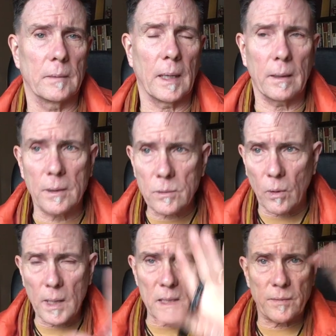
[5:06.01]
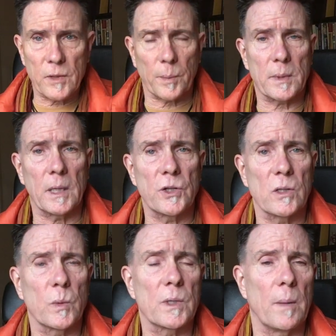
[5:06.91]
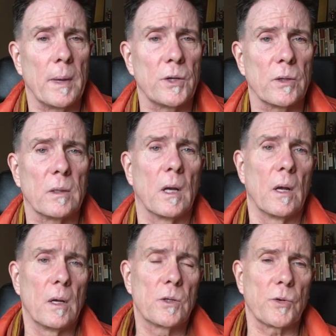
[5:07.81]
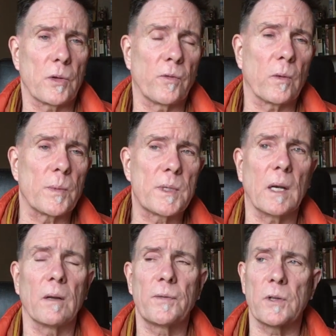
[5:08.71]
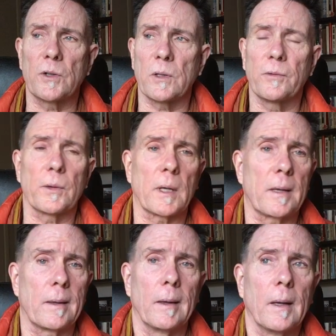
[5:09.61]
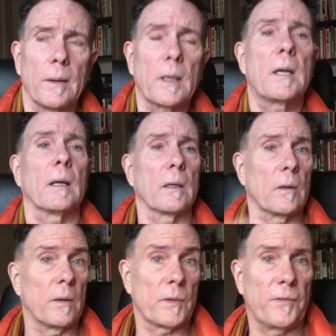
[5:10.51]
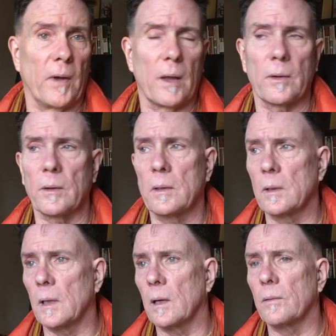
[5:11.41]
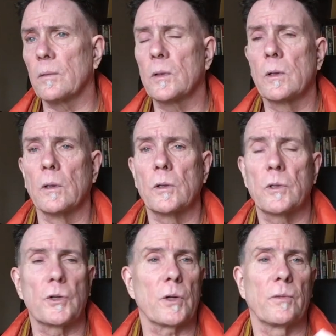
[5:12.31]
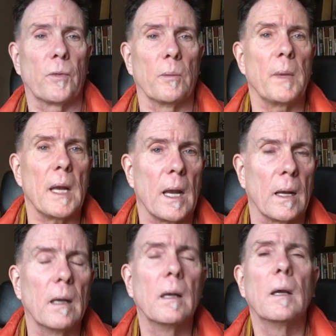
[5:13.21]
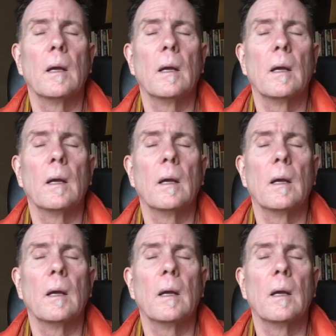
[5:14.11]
And there's all kinds of interpretations, which I mentioned, searching for himself, searching for the killer of his father, searching for meaning,